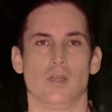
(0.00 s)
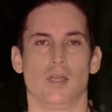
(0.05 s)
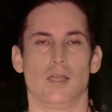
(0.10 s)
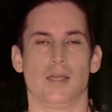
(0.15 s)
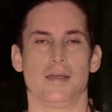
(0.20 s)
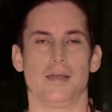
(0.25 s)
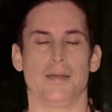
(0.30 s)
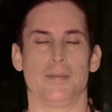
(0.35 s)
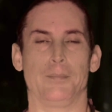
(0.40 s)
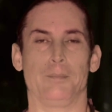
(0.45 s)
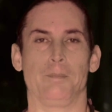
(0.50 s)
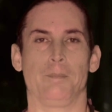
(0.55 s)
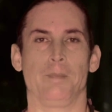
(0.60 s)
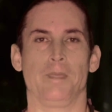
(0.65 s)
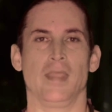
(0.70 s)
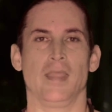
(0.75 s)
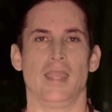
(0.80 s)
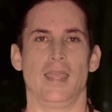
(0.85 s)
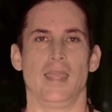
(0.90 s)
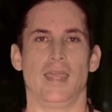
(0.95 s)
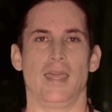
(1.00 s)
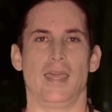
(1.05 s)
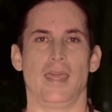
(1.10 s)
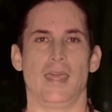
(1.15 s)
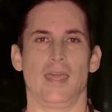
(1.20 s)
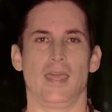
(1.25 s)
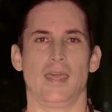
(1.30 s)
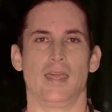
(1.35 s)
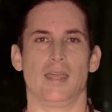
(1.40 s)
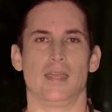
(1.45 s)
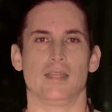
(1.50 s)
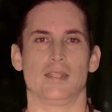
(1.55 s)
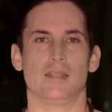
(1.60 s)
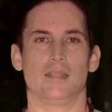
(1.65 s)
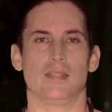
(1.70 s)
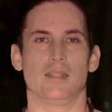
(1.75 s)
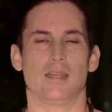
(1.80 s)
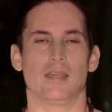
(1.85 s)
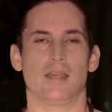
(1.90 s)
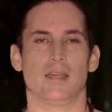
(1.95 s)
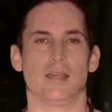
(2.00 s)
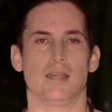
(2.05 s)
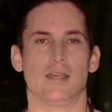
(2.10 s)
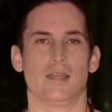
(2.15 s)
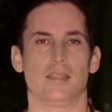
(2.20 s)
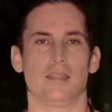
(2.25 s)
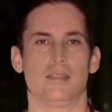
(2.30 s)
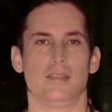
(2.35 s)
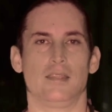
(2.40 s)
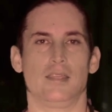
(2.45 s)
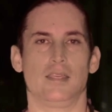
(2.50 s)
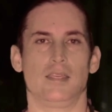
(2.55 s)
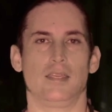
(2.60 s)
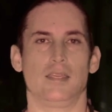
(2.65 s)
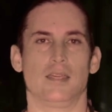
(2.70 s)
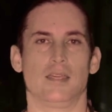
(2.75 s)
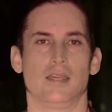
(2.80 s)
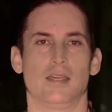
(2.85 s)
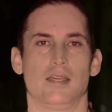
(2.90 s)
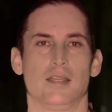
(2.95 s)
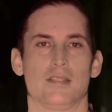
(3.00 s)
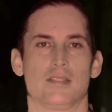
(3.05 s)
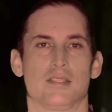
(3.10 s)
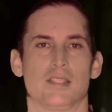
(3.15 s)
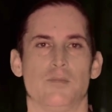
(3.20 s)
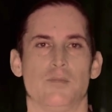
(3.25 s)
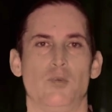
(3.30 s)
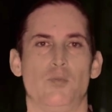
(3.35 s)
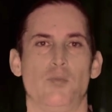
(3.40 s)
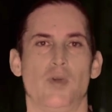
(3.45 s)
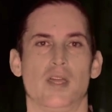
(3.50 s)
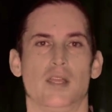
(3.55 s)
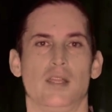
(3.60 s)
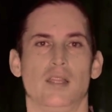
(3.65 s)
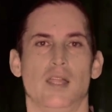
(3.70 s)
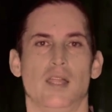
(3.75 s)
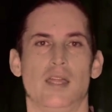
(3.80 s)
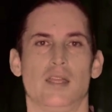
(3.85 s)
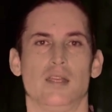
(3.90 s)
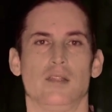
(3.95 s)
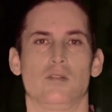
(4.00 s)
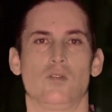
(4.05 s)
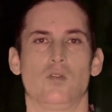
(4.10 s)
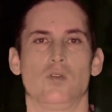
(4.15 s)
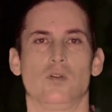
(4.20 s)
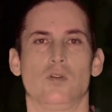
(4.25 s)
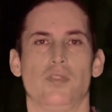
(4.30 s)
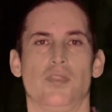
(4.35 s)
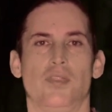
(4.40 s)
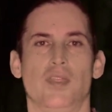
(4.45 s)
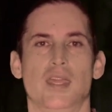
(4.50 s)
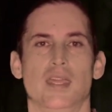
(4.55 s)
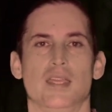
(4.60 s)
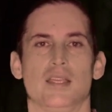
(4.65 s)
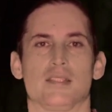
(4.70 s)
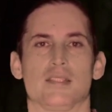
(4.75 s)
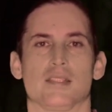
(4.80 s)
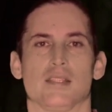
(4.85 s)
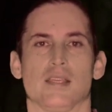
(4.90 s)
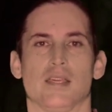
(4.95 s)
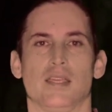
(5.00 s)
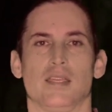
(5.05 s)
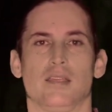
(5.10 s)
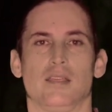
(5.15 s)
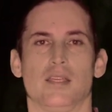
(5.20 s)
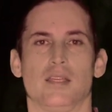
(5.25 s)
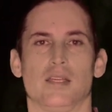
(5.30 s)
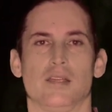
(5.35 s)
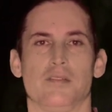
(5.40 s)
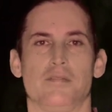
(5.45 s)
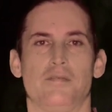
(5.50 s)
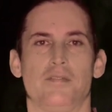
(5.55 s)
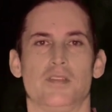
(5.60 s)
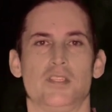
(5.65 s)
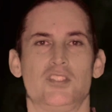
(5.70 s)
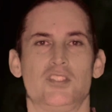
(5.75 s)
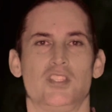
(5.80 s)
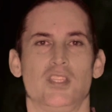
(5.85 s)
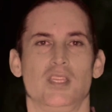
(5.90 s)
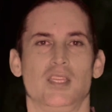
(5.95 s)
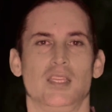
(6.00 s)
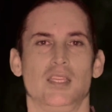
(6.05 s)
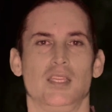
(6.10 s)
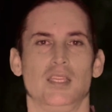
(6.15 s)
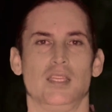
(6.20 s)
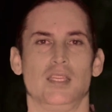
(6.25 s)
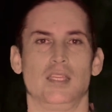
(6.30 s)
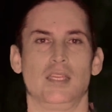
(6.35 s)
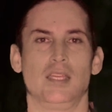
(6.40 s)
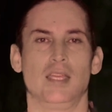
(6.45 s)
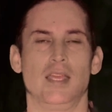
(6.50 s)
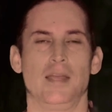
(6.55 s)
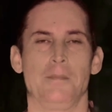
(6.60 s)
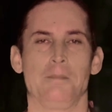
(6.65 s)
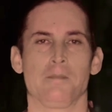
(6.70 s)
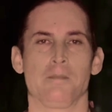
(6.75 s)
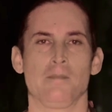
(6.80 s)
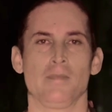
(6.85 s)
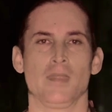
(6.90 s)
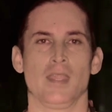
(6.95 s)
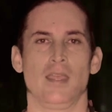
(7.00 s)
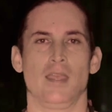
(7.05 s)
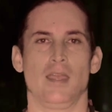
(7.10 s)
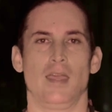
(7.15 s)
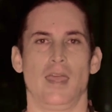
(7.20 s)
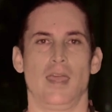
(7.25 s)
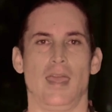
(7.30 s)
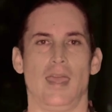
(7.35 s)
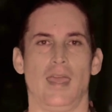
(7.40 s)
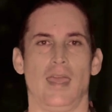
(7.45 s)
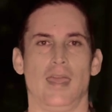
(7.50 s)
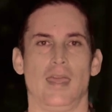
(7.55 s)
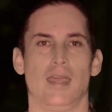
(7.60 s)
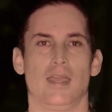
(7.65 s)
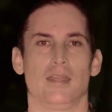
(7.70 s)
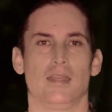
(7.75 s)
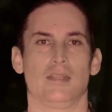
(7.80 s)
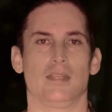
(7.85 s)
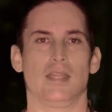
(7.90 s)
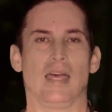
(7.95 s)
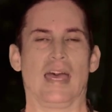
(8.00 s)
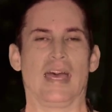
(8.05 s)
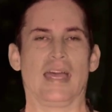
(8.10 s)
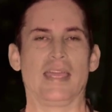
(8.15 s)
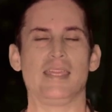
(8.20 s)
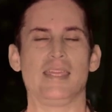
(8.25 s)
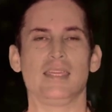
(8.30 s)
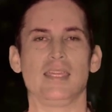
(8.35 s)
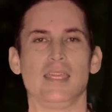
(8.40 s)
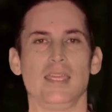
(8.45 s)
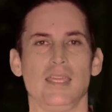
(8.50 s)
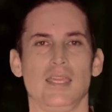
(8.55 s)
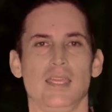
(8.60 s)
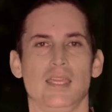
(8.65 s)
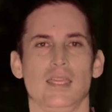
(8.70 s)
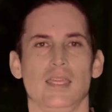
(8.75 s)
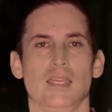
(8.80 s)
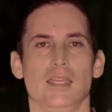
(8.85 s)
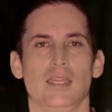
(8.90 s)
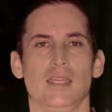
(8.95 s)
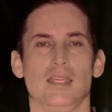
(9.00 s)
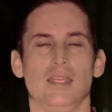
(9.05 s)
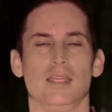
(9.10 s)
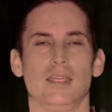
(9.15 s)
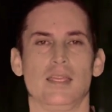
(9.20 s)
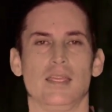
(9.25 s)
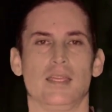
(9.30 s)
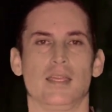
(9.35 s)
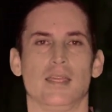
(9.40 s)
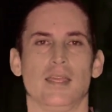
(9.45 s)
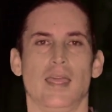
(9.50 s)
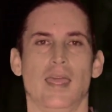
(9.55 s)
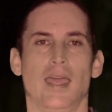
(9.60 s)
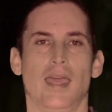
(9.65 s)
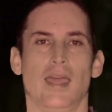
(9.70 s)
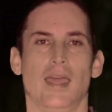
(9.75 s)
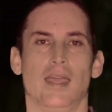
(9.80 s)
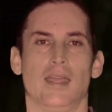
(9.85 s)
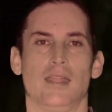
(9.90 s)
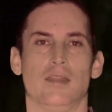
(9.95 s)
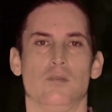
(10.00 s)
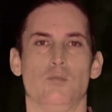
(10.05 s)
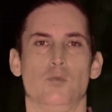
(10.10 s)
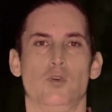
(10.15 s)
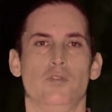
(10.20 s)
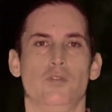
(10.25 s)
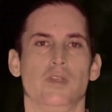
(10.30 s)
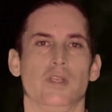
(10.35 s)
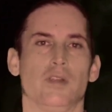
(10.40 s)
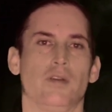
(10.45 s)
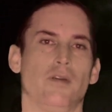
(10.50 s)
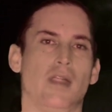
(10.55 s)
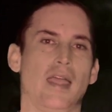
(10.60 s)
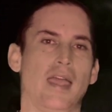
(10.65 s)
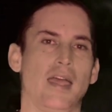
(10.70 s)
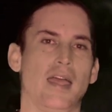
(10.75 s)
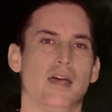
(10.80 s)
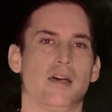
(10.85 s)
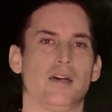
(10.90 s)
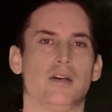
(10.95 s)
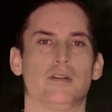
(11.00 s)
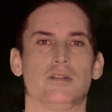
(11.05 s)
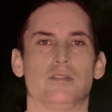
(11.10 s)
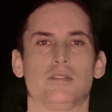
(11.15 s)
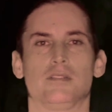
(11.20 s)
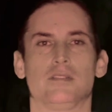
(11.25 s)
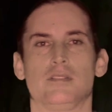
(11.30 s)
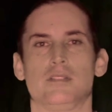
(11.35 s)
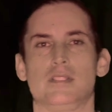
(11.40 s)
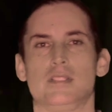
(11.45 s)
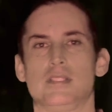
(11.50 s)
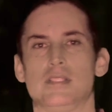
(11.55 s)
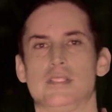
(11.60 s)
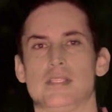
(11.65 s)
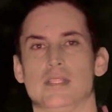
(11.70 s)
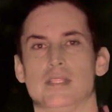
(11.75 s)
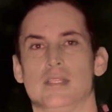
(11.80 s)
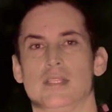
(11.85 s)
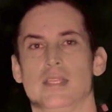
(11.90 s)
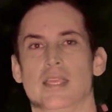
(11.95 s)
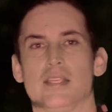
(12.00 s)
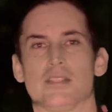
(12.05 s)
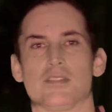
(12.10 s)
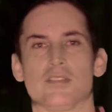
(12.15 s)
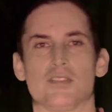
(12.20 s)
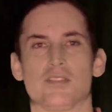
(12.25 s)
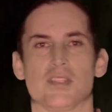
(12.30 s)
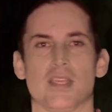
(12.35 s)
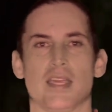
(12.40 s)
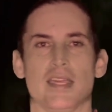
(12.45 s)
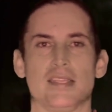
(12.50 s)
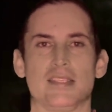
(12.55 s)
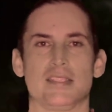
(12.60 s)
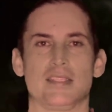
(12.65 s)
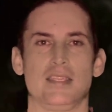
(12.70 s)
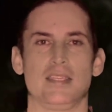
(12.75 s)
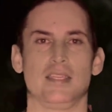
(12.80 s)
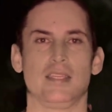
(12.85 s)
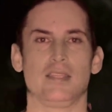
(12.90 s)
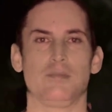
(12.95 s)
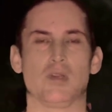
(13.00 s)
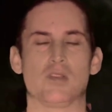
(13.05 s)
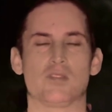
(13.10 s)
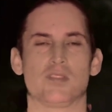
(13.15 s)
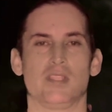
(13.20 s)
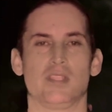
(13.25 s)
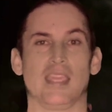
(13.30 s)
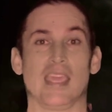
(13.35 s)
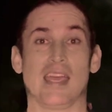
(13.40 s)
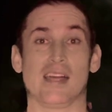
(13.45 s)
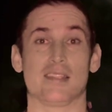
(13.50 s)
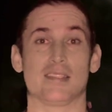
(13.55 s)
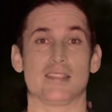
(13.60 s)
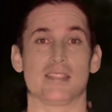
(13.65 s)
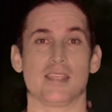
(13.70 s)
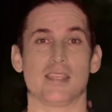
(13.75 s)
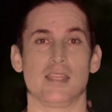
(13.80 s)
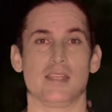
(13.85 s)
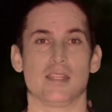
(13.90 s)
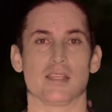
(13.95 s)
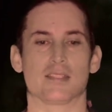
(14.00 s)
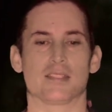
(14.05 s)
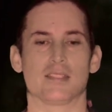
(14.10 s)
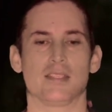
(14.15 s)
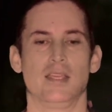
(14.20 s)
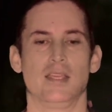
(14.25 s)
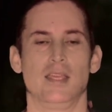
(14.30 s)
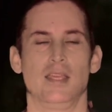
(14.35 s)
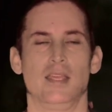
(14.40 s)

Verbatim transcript: Um, and the summer brought a lot of cool things like fishing and hiking and moving around and exercising, mostly calisthenics